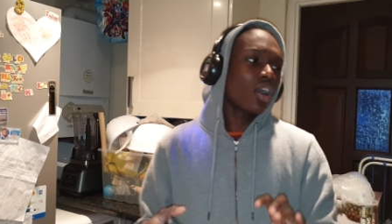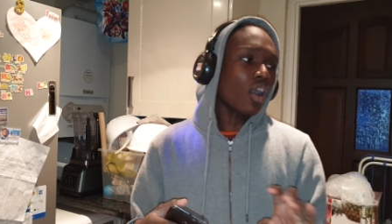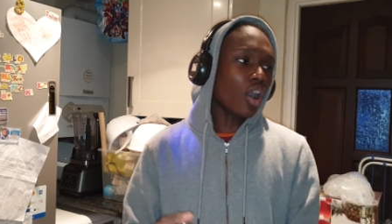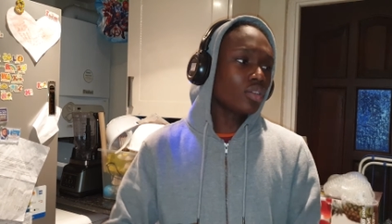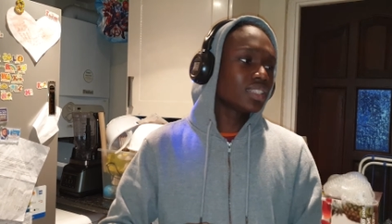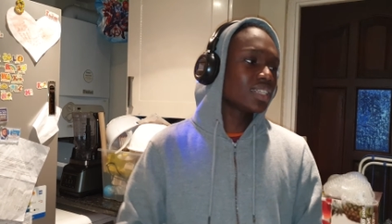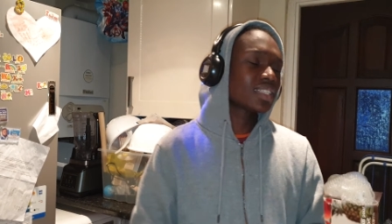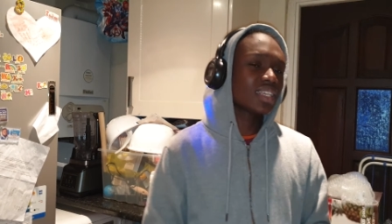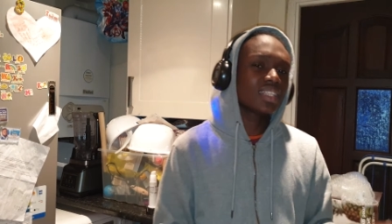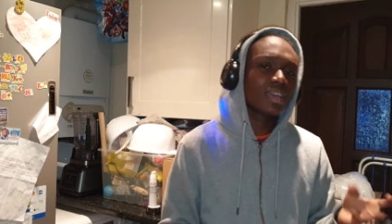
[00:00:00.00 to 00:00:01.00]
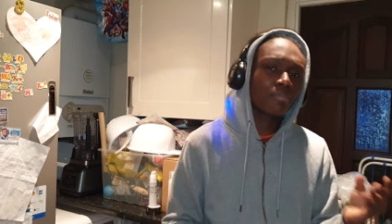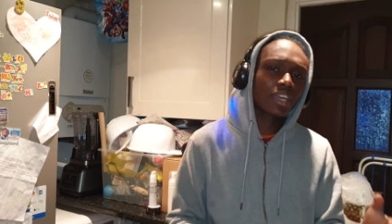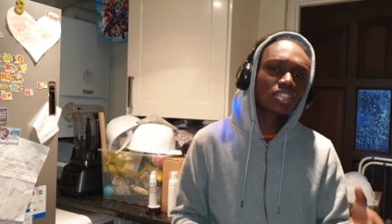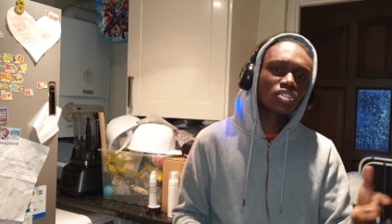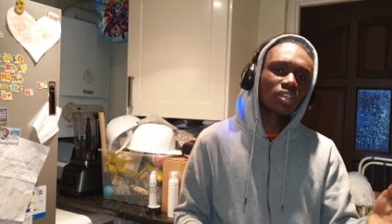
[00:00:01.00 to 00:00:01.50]
All these things, they
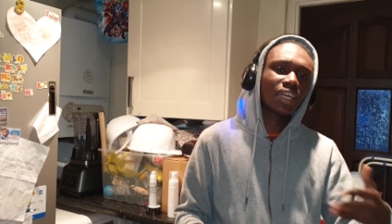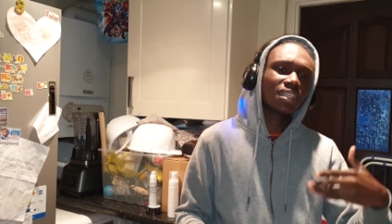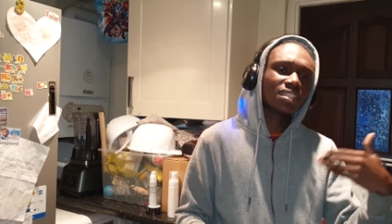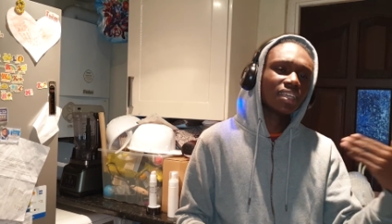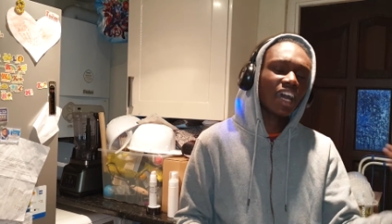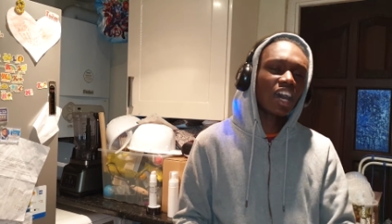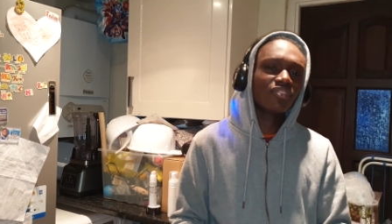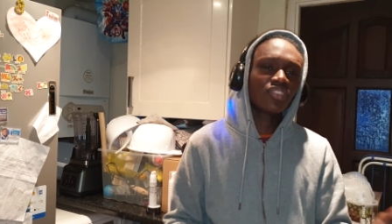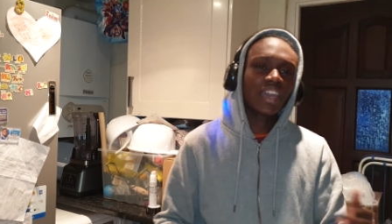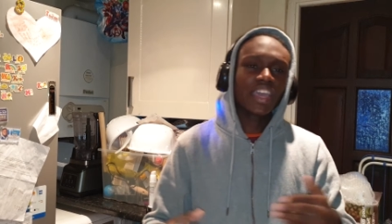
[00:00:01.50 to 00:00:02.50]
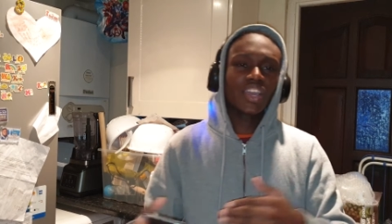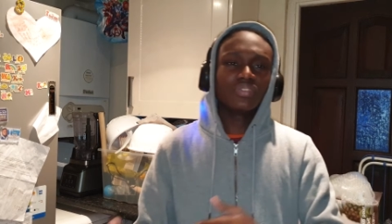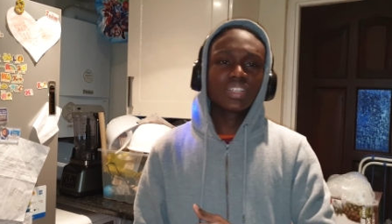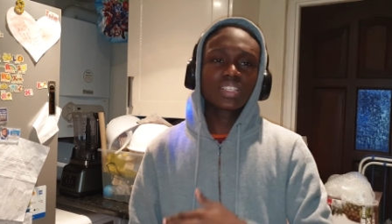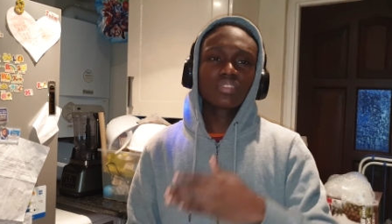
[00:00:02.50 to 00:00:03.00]
make sure that they have a
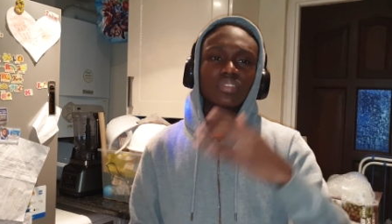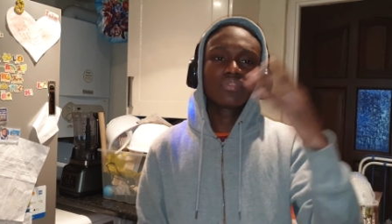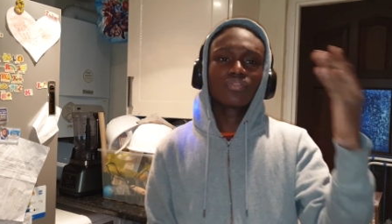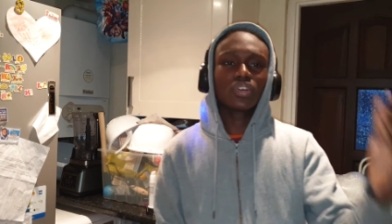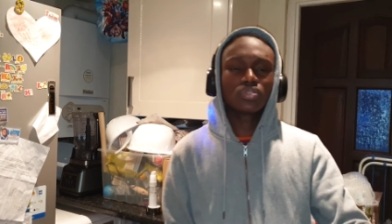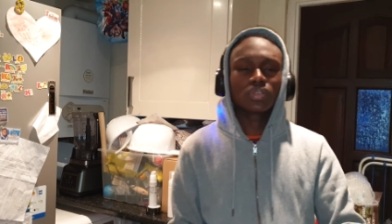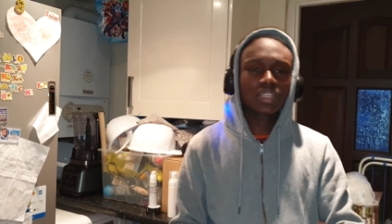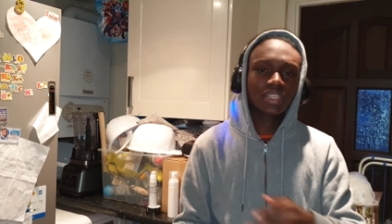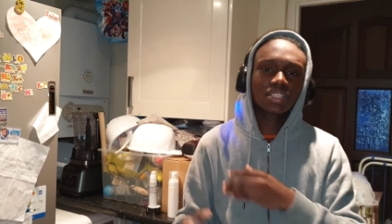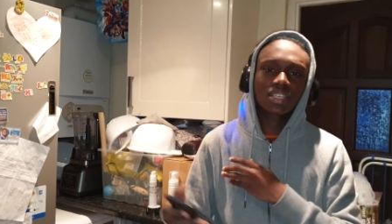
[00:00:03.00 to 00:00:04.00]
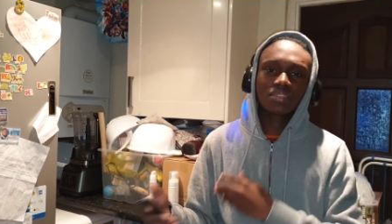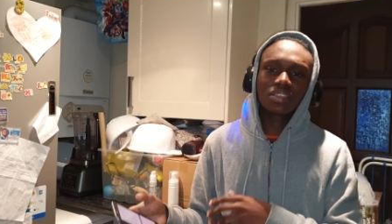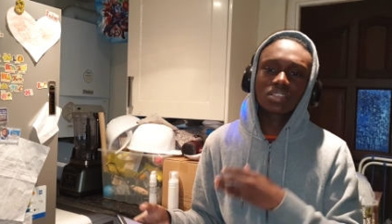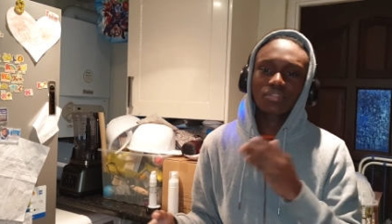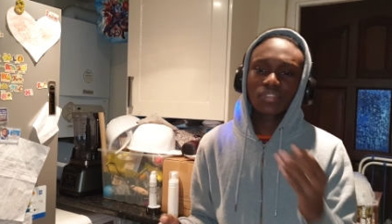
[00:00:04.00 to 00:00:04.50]
reason for doing this, a
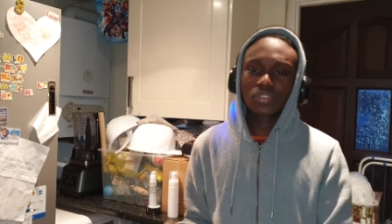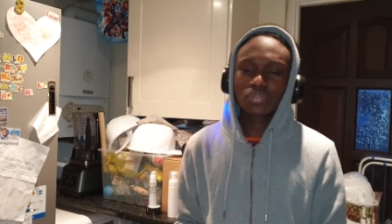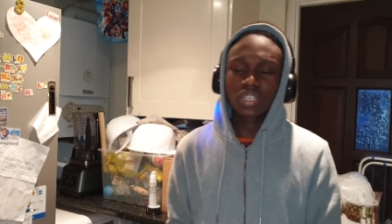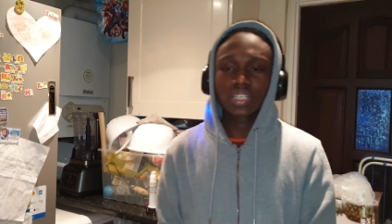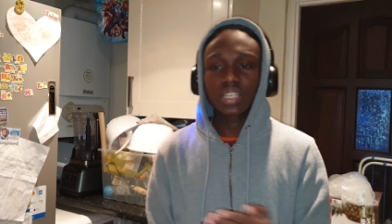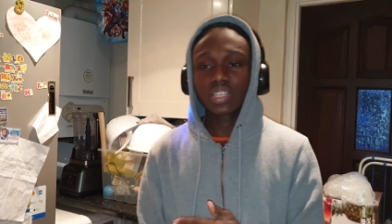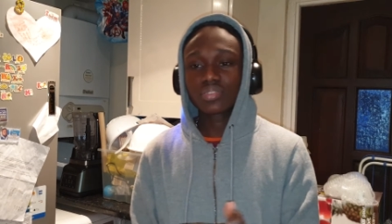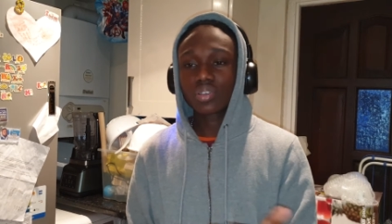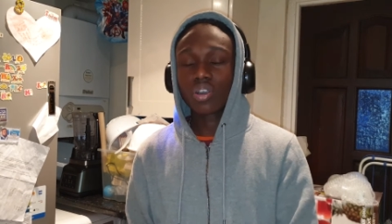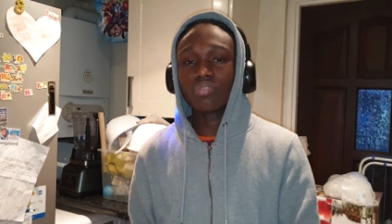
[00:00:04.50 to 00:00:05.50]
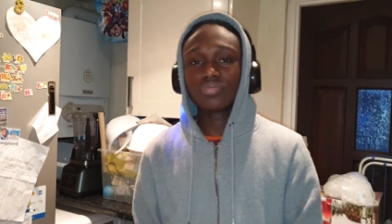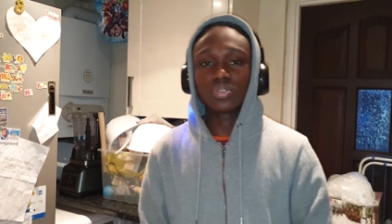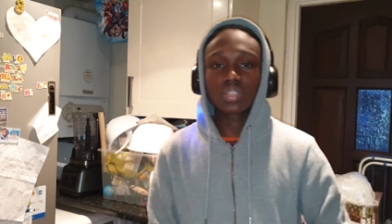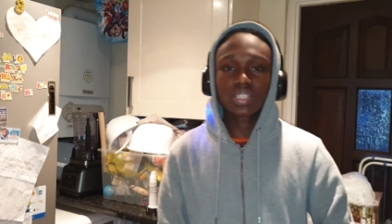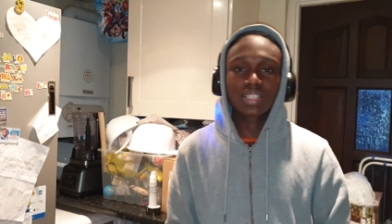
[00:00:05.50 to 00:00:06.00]
reason for doing each of
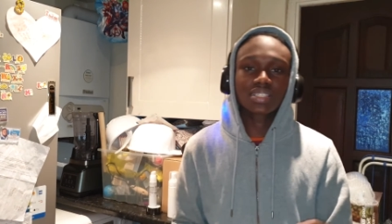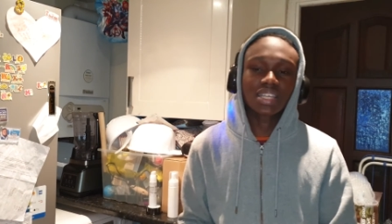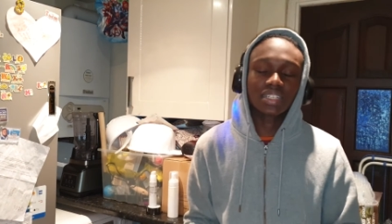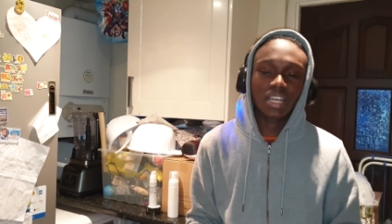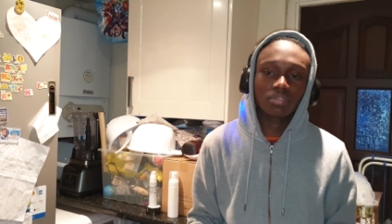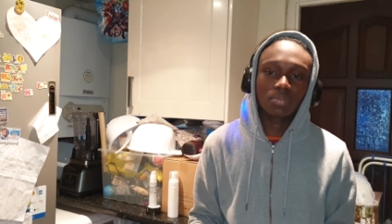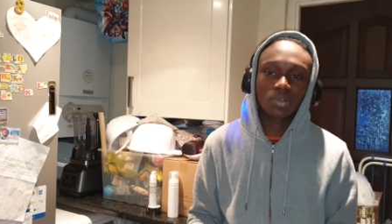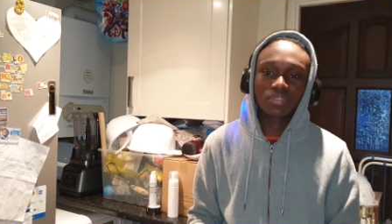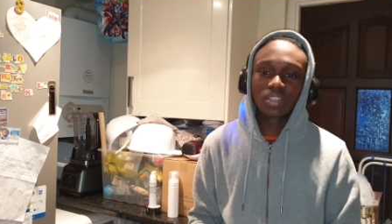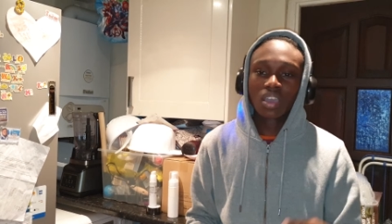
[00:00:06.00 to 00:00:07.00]
those things that they are removing.